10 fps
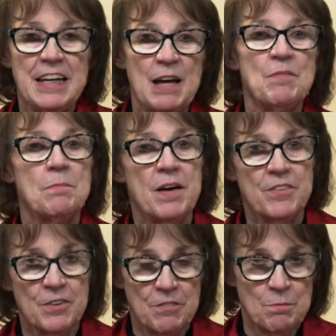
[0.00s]
I'm the
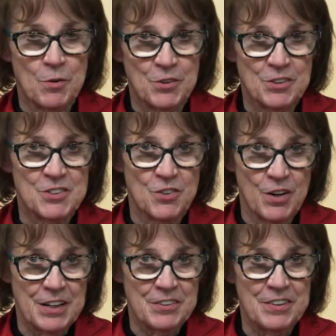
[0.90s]
mother of a murdered
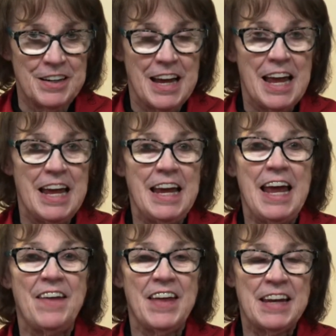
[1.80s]
daughter.
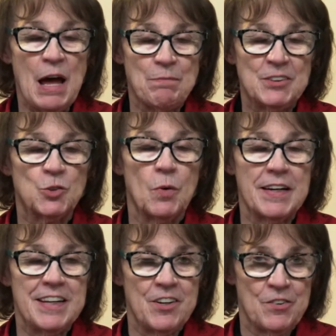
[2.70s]
And that happened
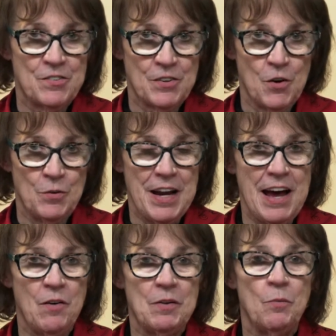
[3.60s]
20 years ago
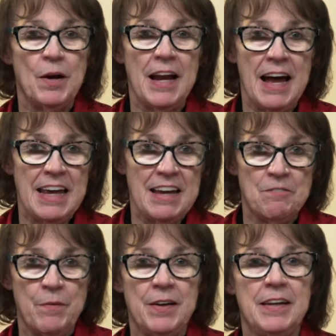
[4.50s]
now. And what I
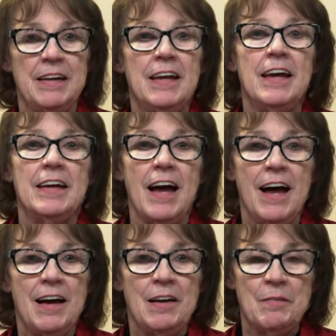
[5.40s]
have been
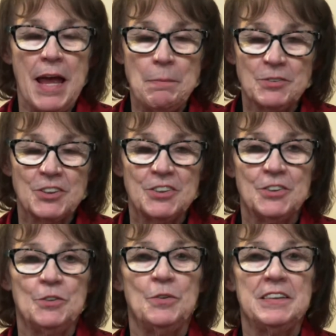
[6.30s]
able to
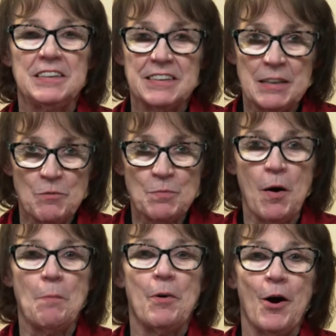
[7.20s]
do in some
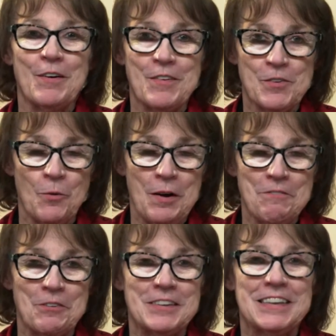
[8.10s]
small part of this whole
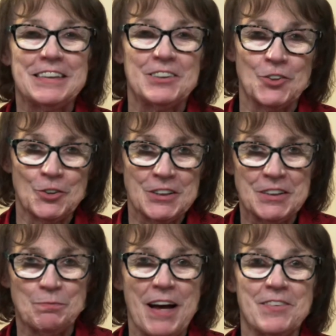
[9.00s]
effort in the church's
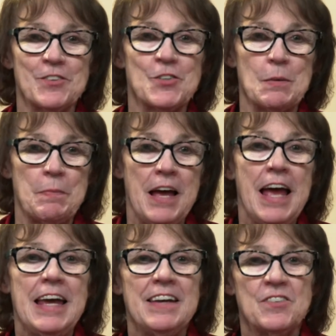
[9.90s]
sponsorship
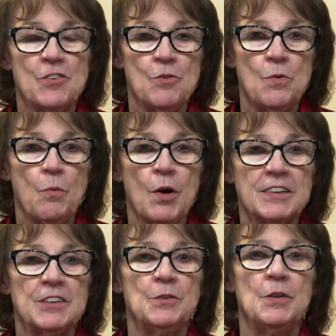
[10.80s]
is to
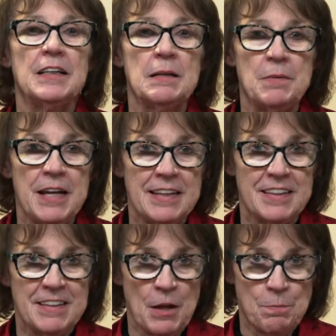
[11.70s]
work to eliminate
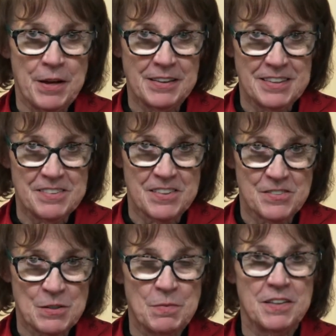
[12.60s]
the death penalty
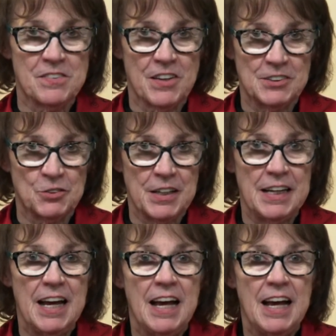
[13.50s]
system in this country.